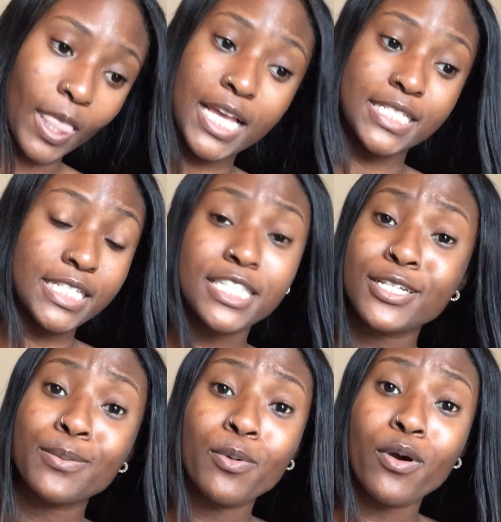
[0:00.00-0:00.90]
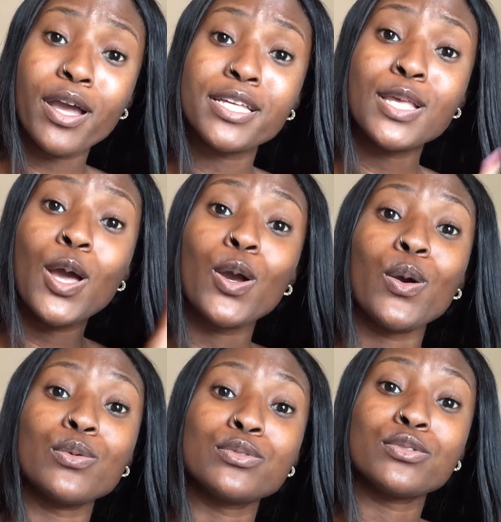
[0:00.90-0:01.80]
because these little boys
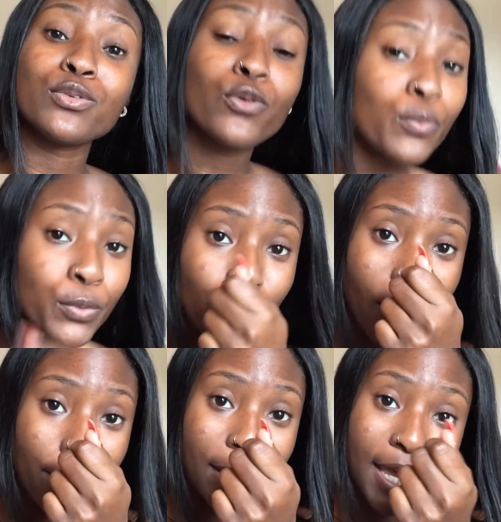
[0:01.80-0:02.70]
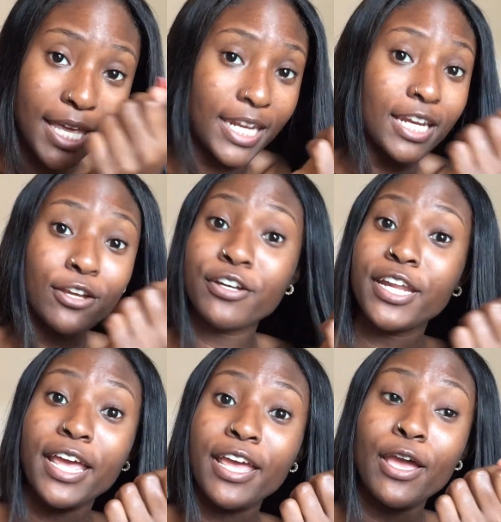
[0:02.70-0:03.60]
gonna scoop you up in a little
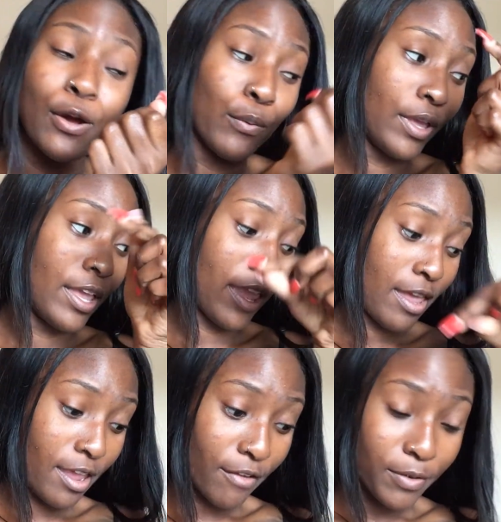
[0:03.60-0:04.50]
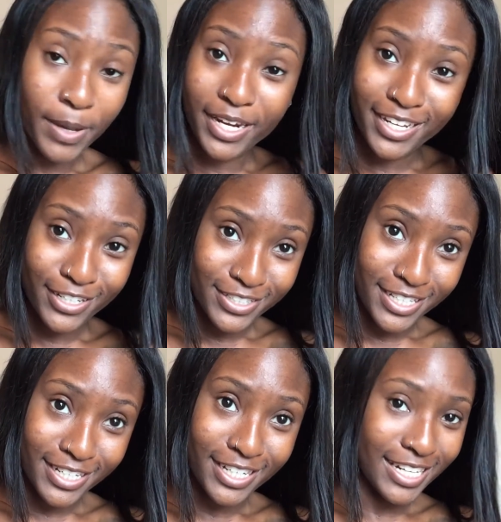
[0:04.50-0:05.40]
net with everybody else
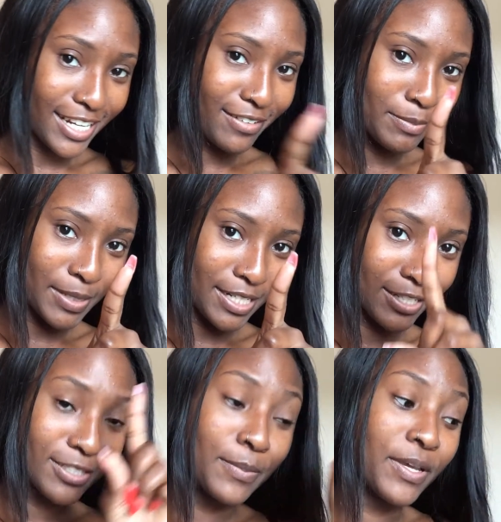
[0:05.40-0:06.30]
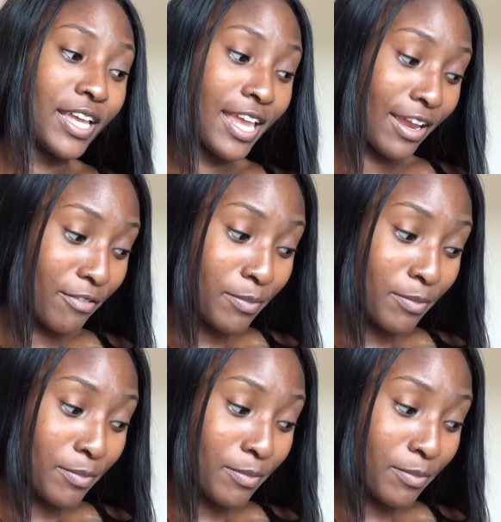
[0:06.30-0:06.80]
in it. Not everybody else, but